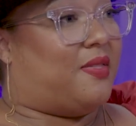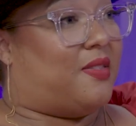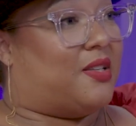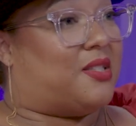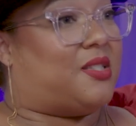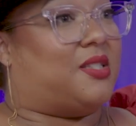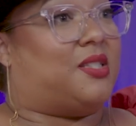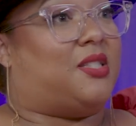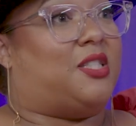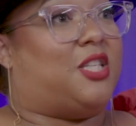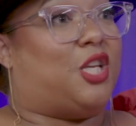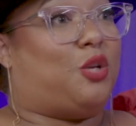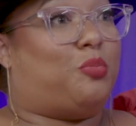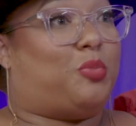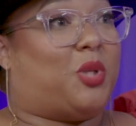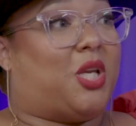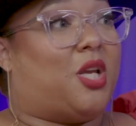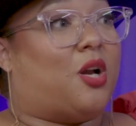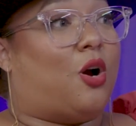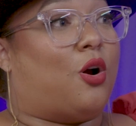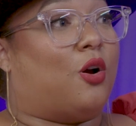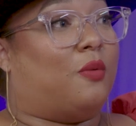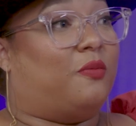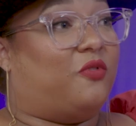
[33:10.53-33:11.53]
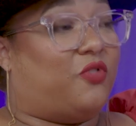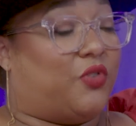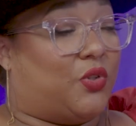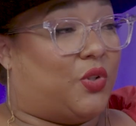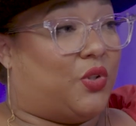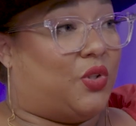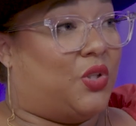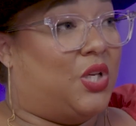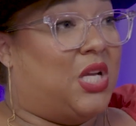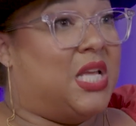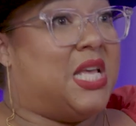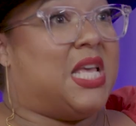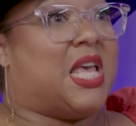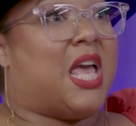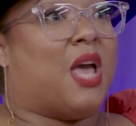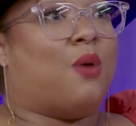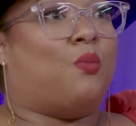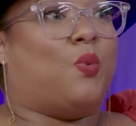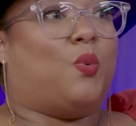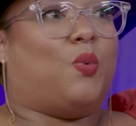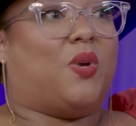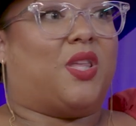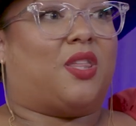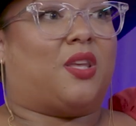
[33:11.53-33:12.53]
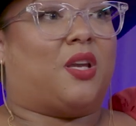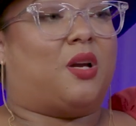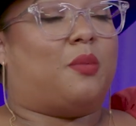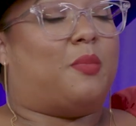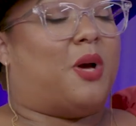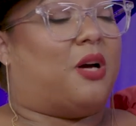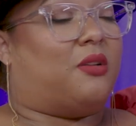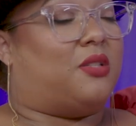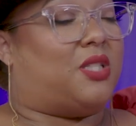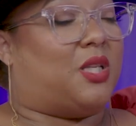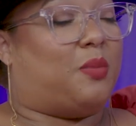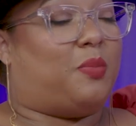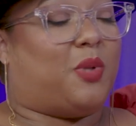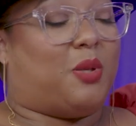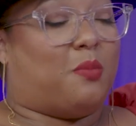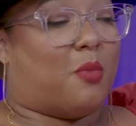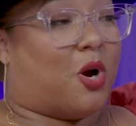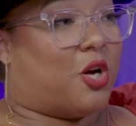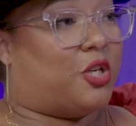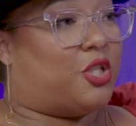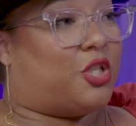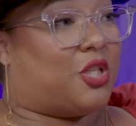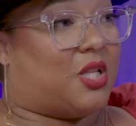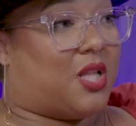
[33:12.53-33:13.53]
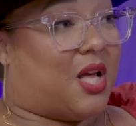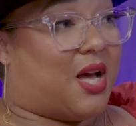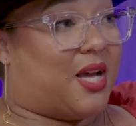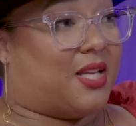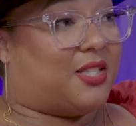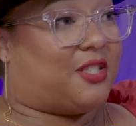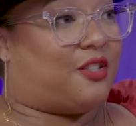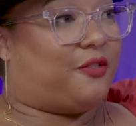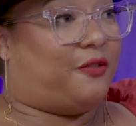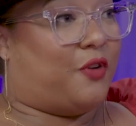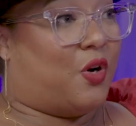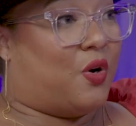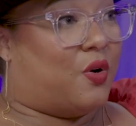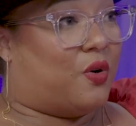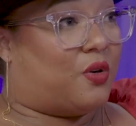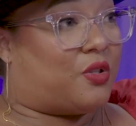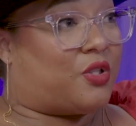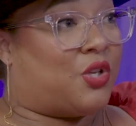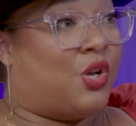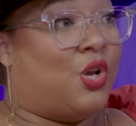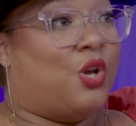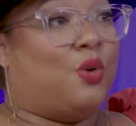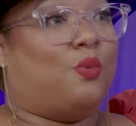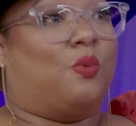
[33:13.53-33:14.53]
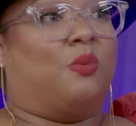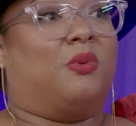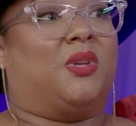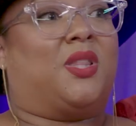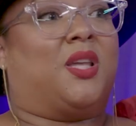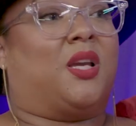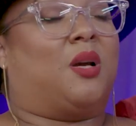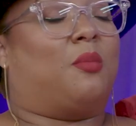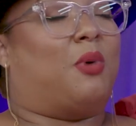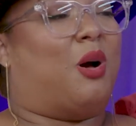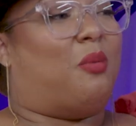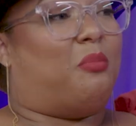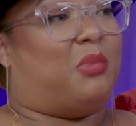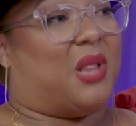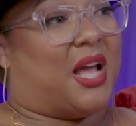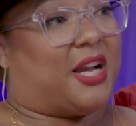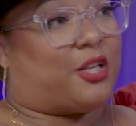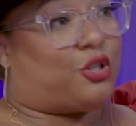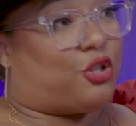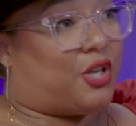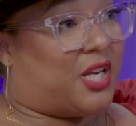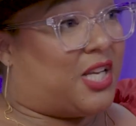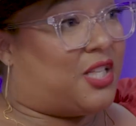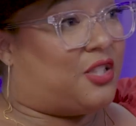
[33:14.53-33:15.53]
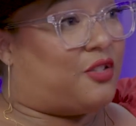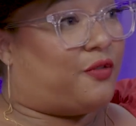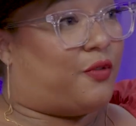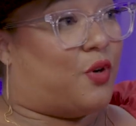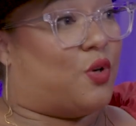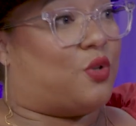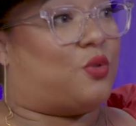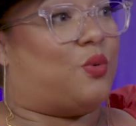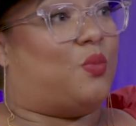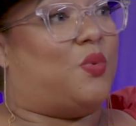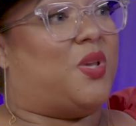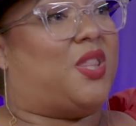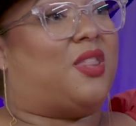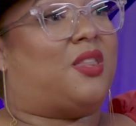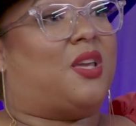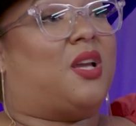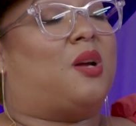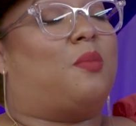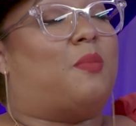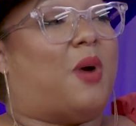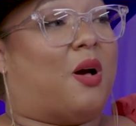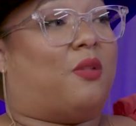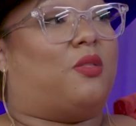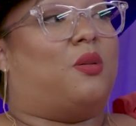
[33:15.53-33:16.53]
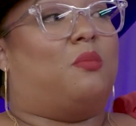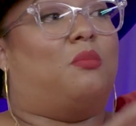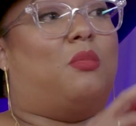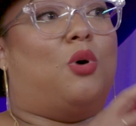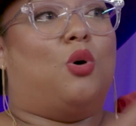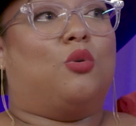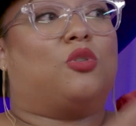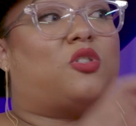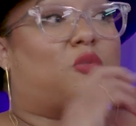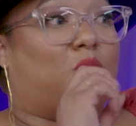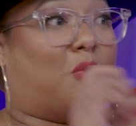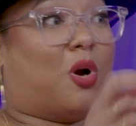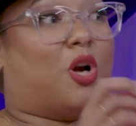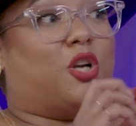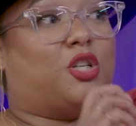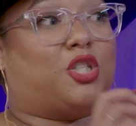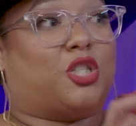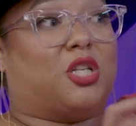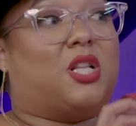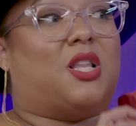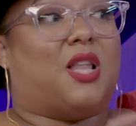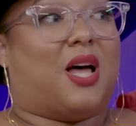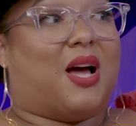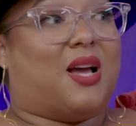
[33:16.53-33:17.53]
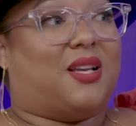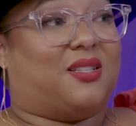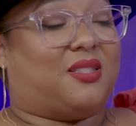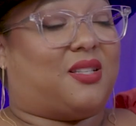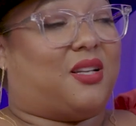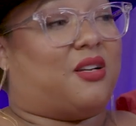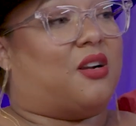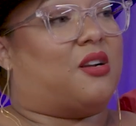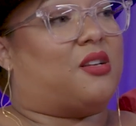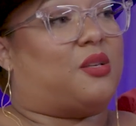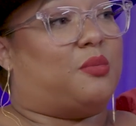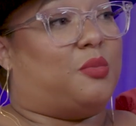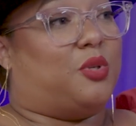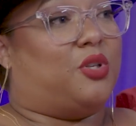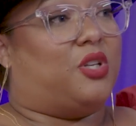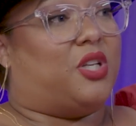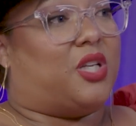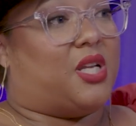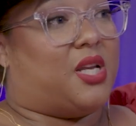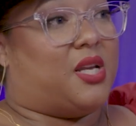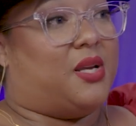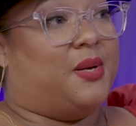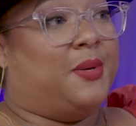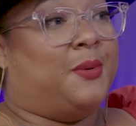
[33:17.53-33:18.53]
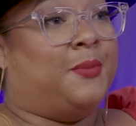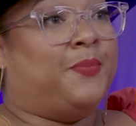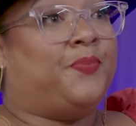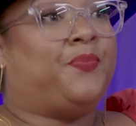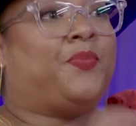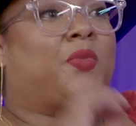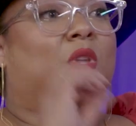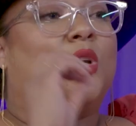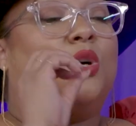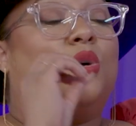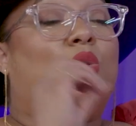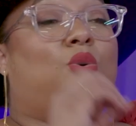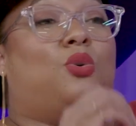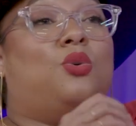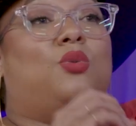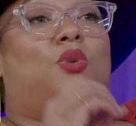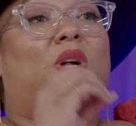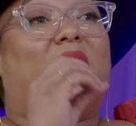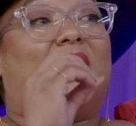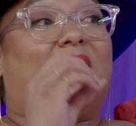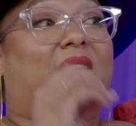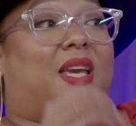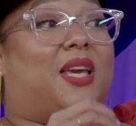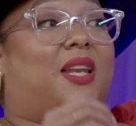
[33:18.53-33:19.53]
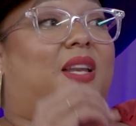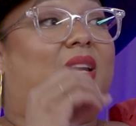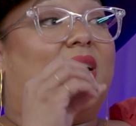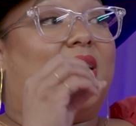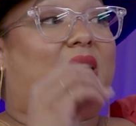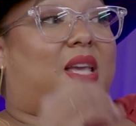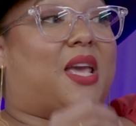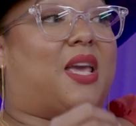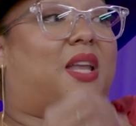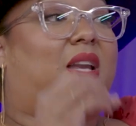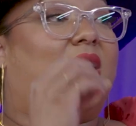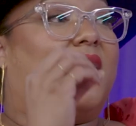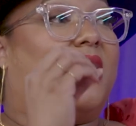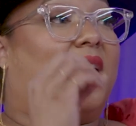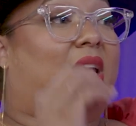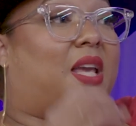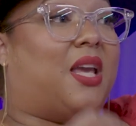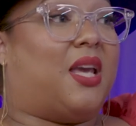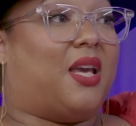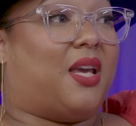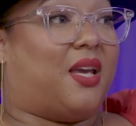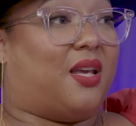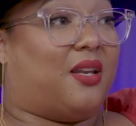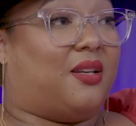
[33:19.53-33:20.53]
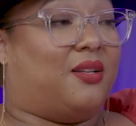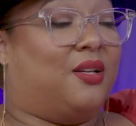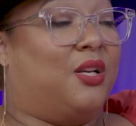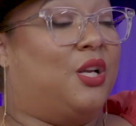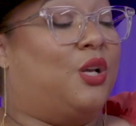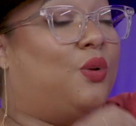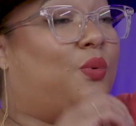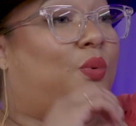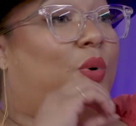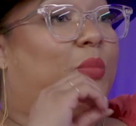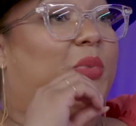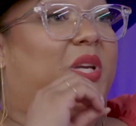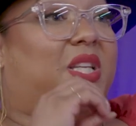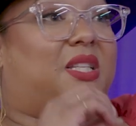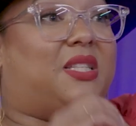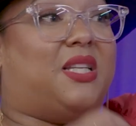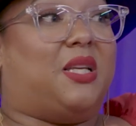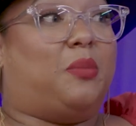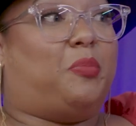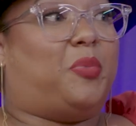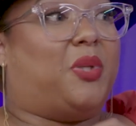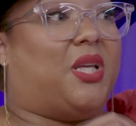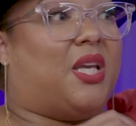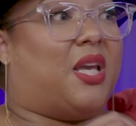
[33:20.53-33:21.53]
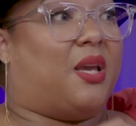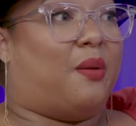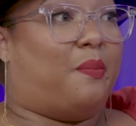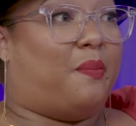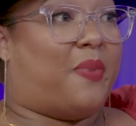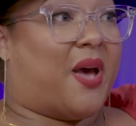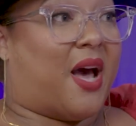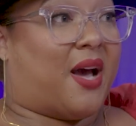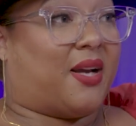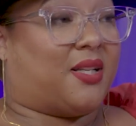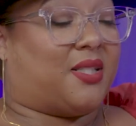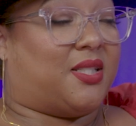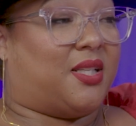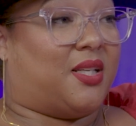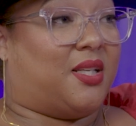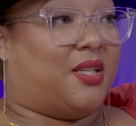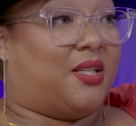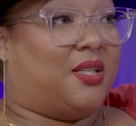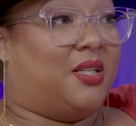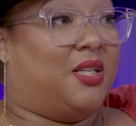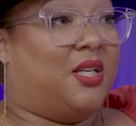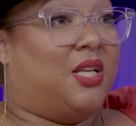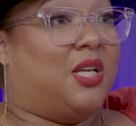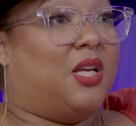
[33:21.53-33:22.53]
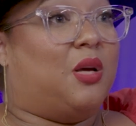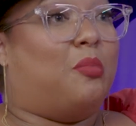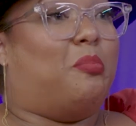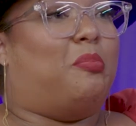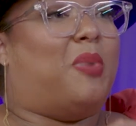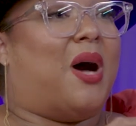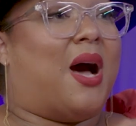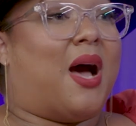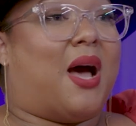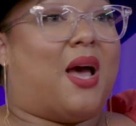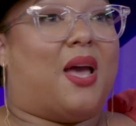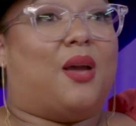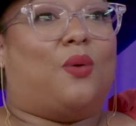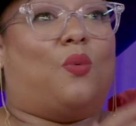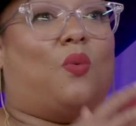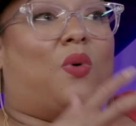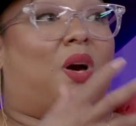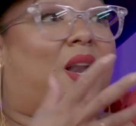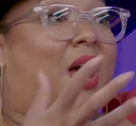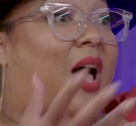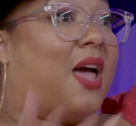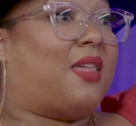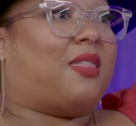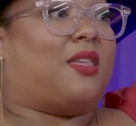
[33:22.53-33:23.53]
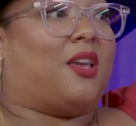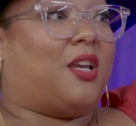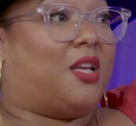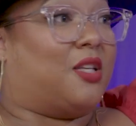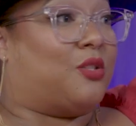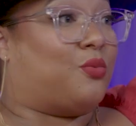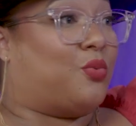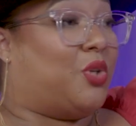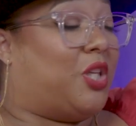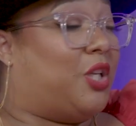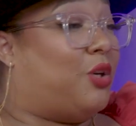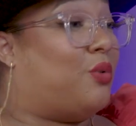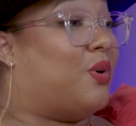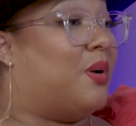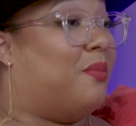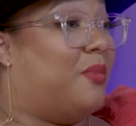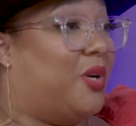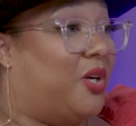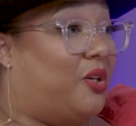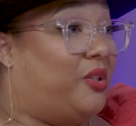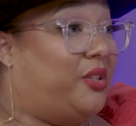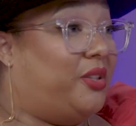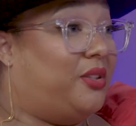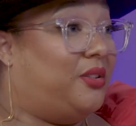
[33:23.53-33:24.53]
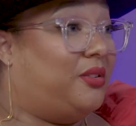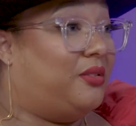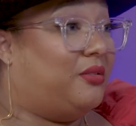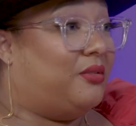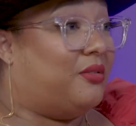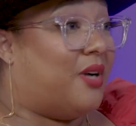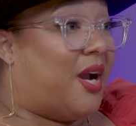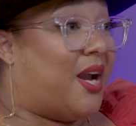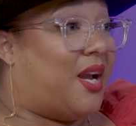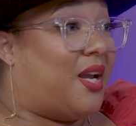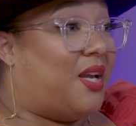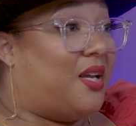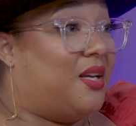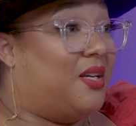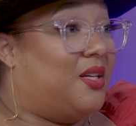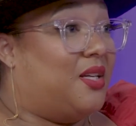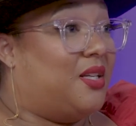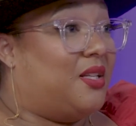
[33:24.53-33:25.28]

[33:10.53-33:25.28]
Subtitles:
This is deeply harmful. And when we think about deeply marginalized folks, when we think about Black trans folks, when we think about the most marginalized in our community, who again and again and again will be deeply impacted by what I think is really criminal, right?